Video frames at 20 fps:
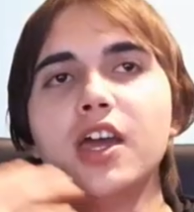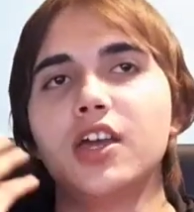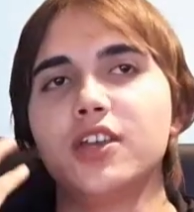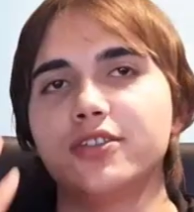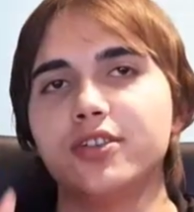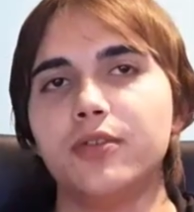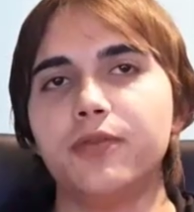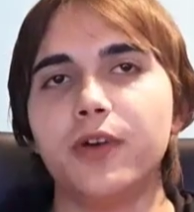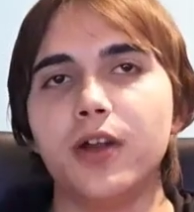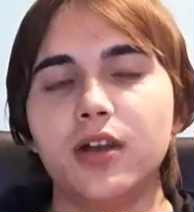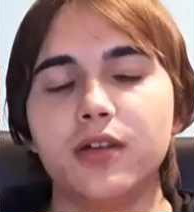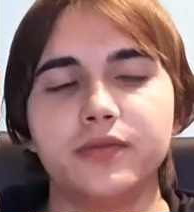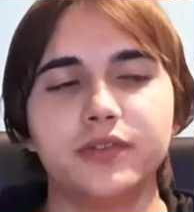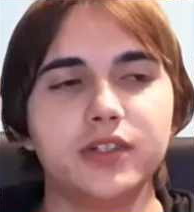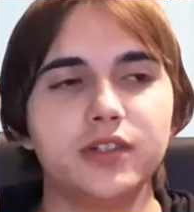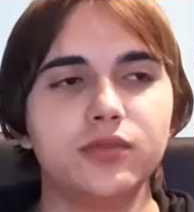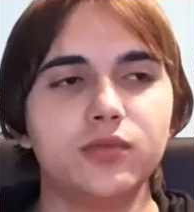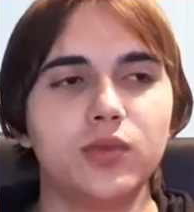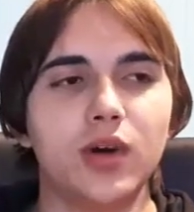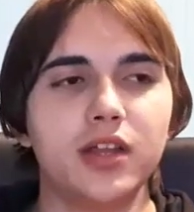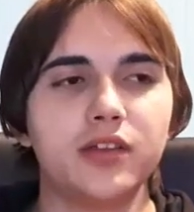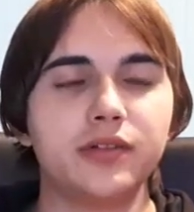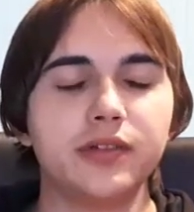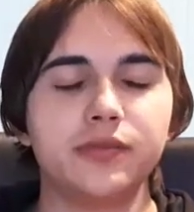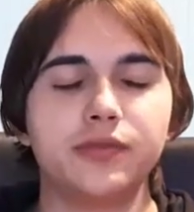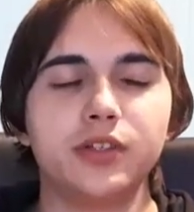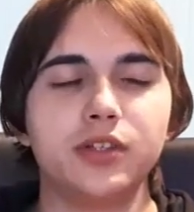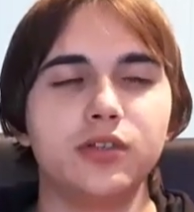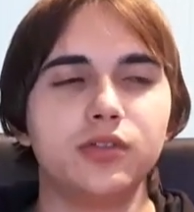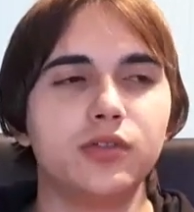So far I've done one
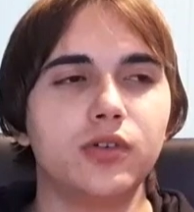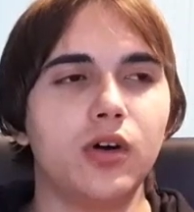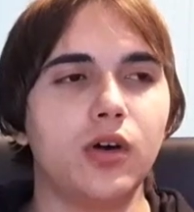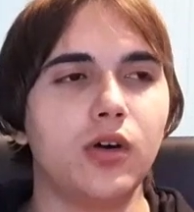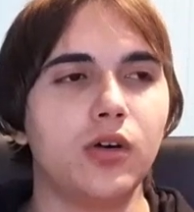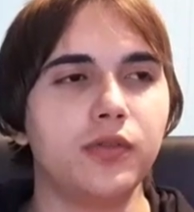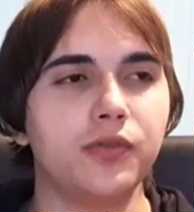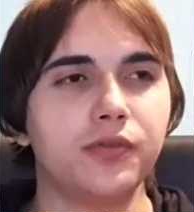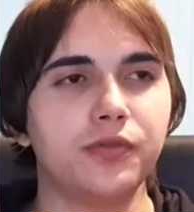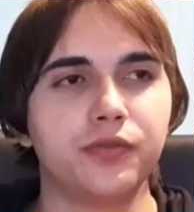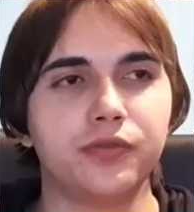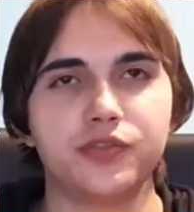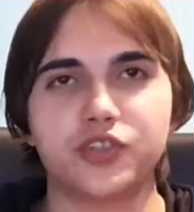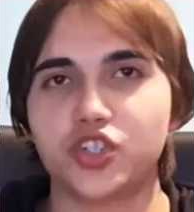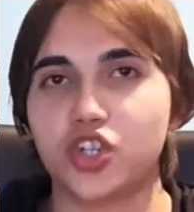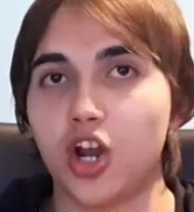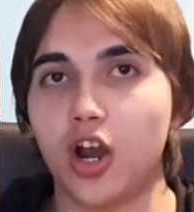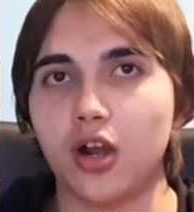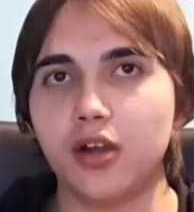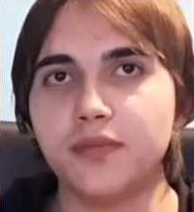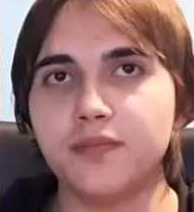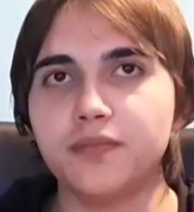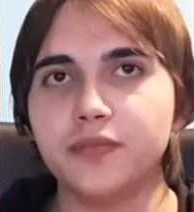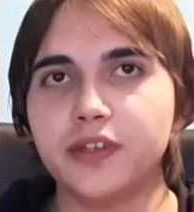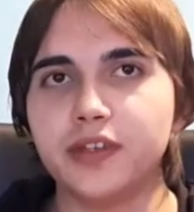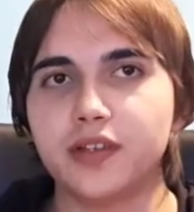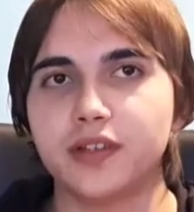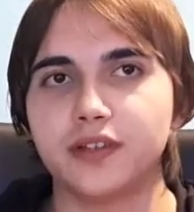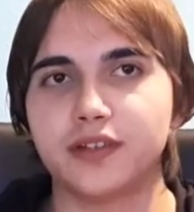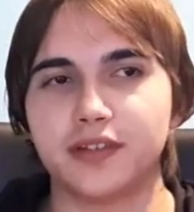review of Charmed,
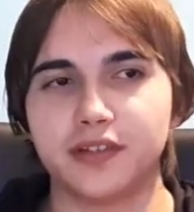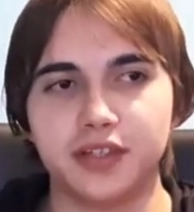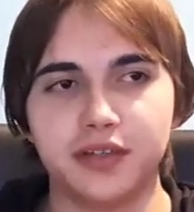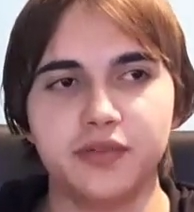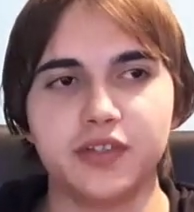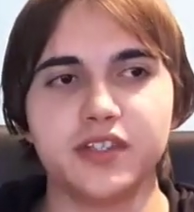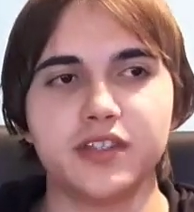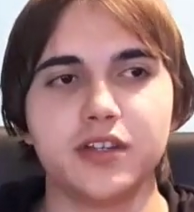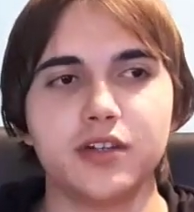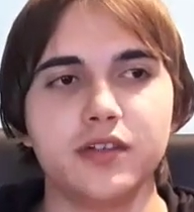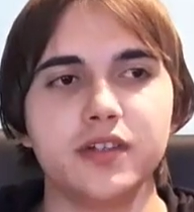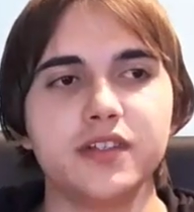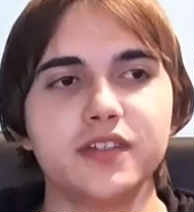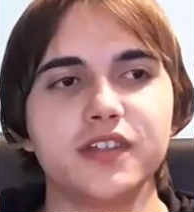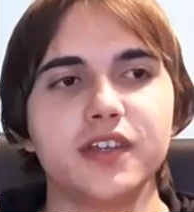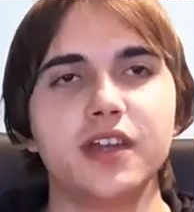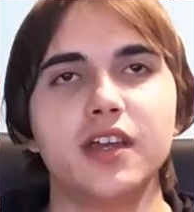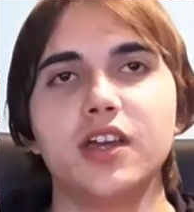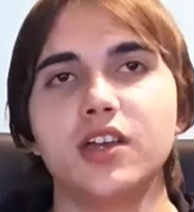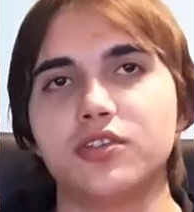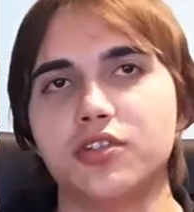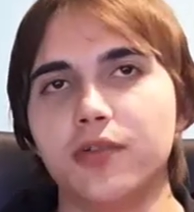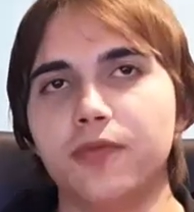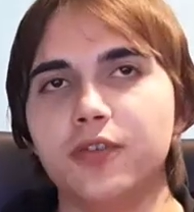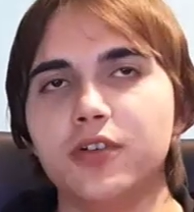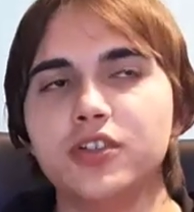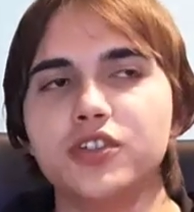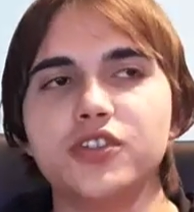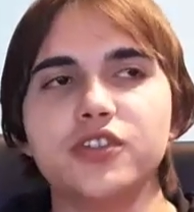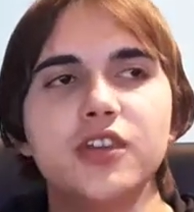the T V series, so if
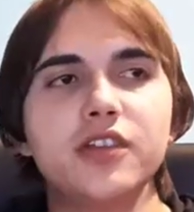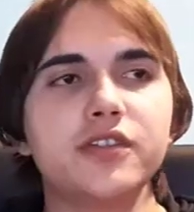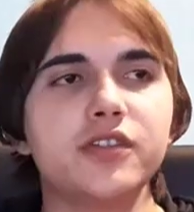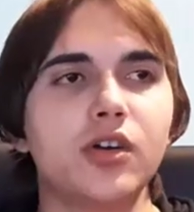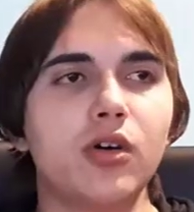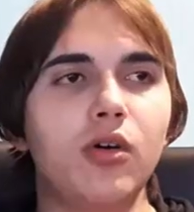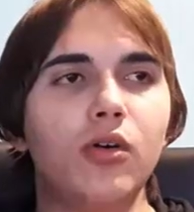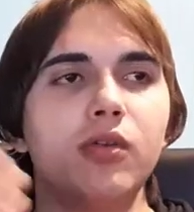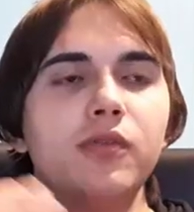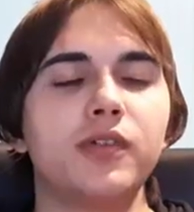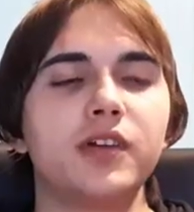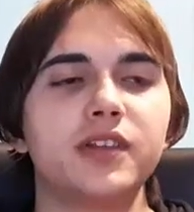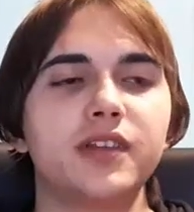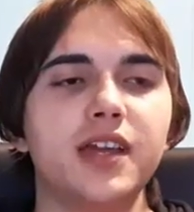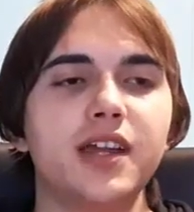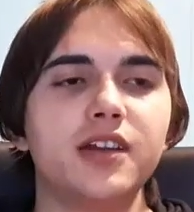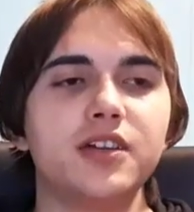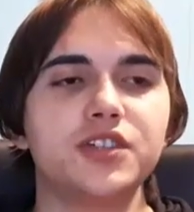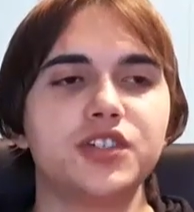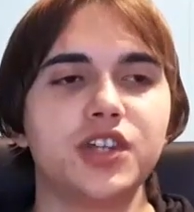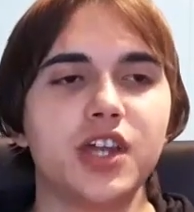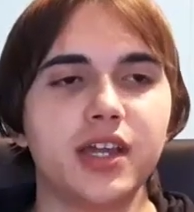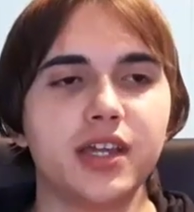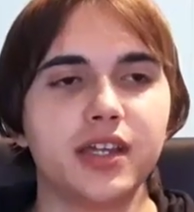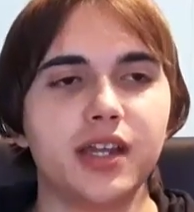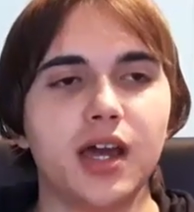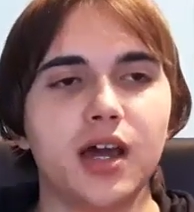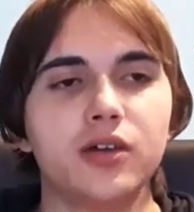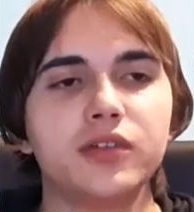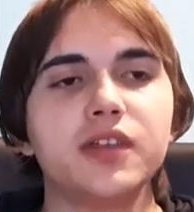you're interested, go over there and check
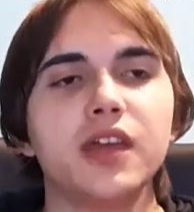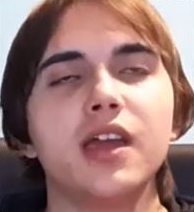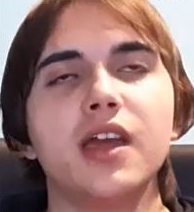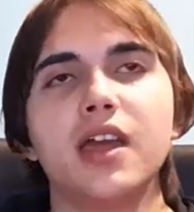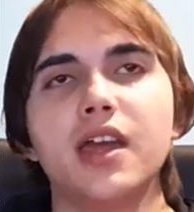it out.